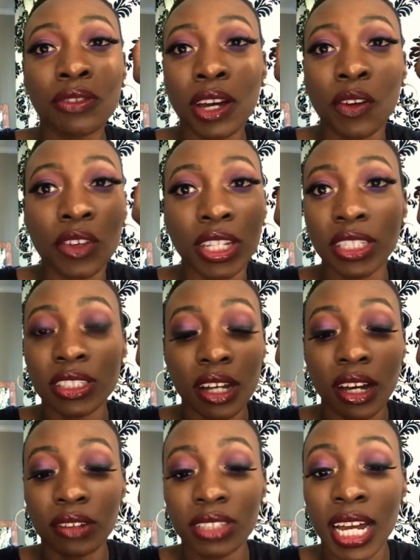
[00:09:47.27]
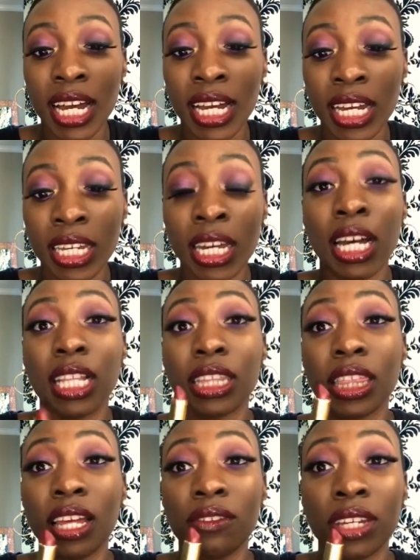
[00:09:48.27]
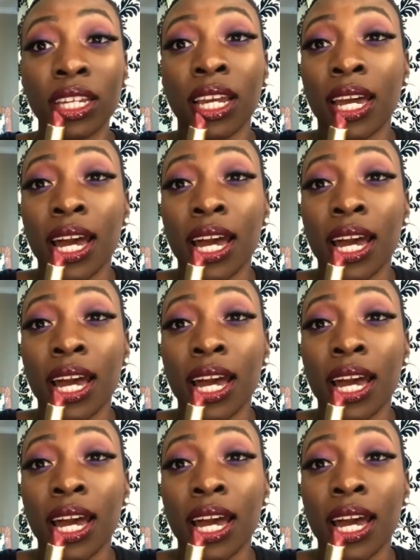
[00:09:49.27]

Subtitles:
velvety soft. I love it.